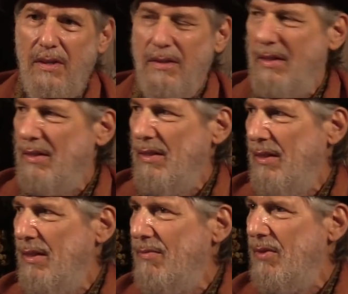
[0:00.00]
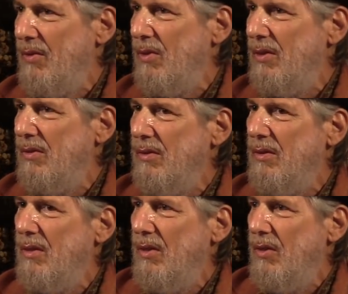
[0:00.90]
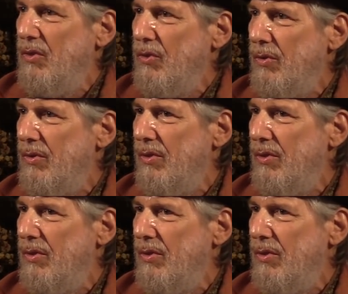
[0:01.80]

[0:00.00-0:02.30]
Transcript: And I think everyone should